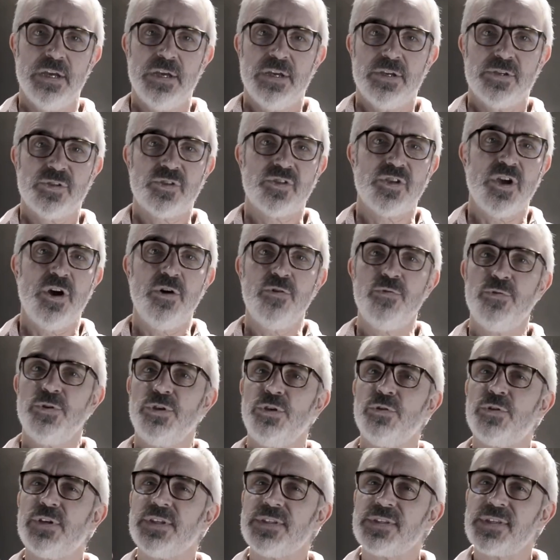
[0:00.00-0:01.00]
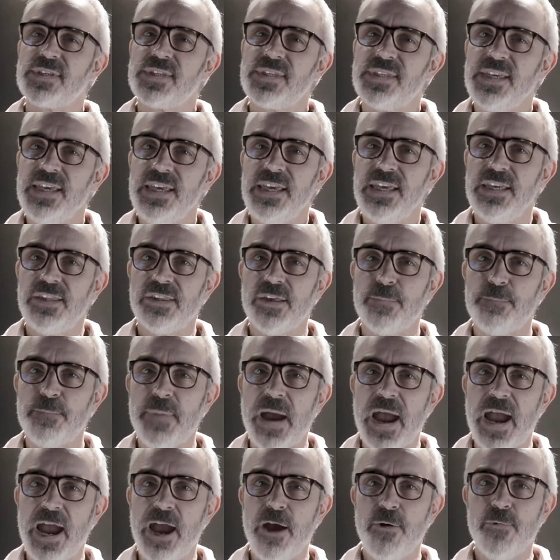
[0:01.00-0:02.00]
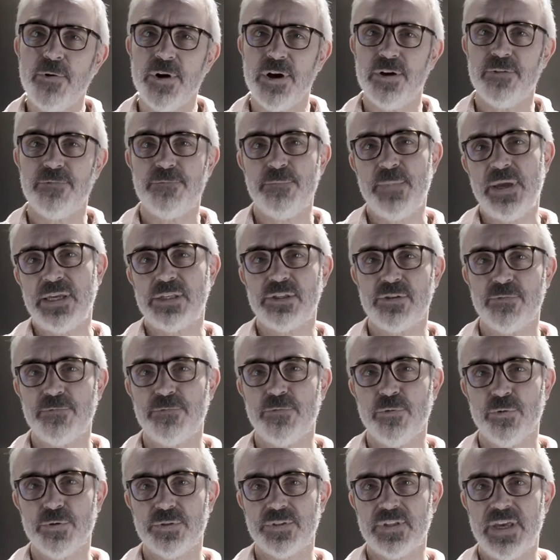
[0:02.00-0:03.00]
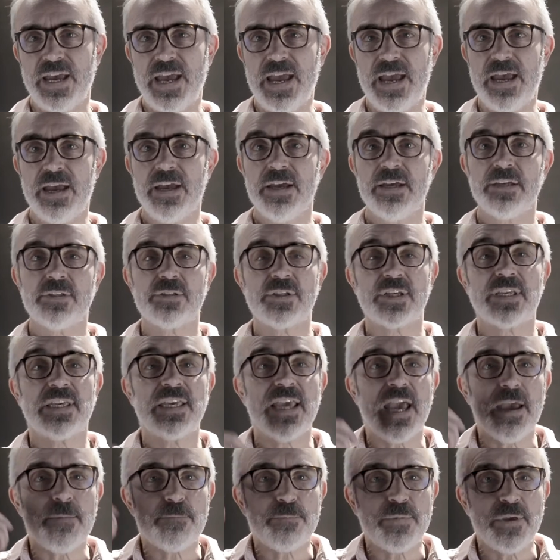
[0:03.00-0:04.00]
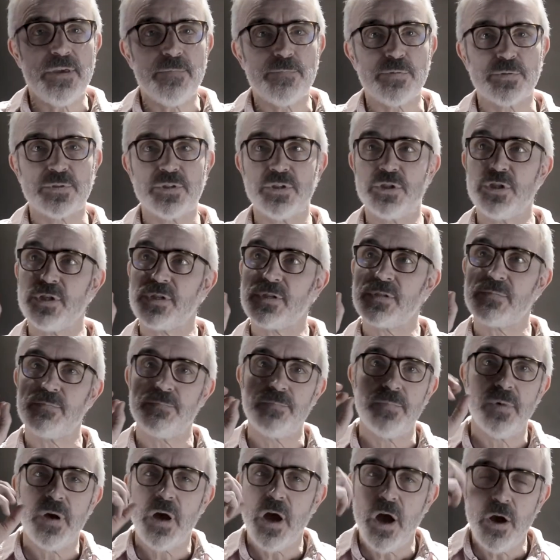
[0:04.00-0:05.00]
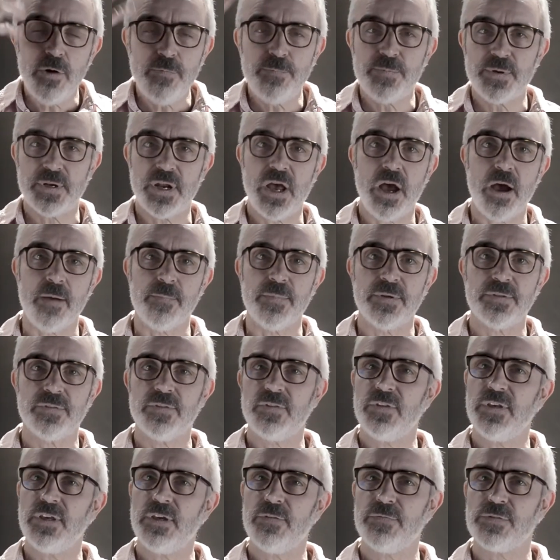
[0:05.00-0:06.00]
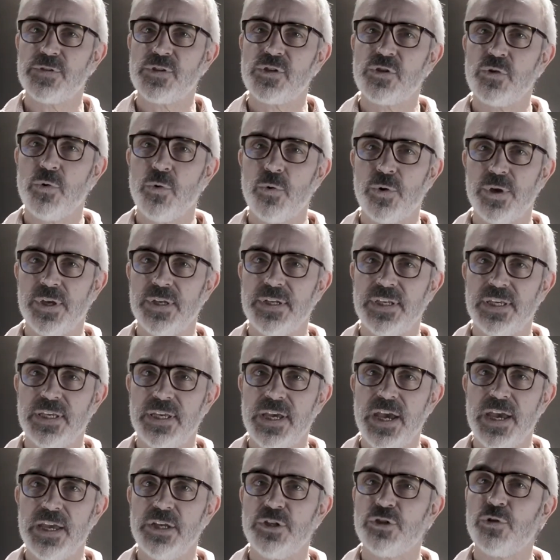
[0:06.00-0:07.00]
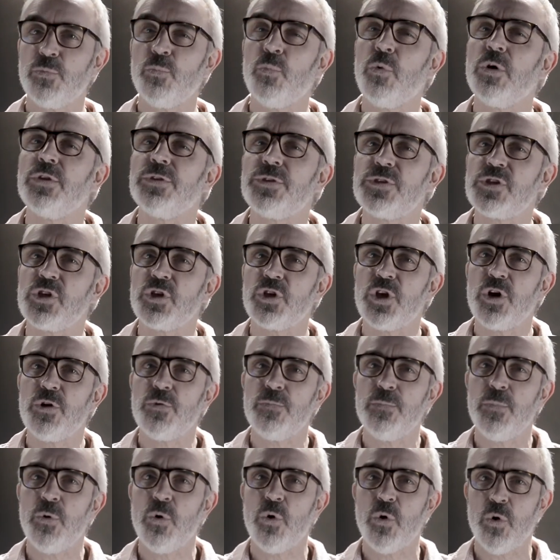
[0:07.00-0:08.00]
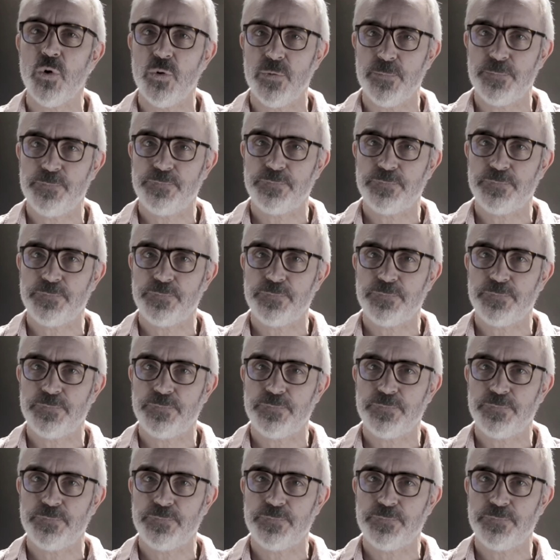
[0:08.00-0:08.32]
So you can see the power of metaphor there to get people to just open up and think of a story and engage and want to know more.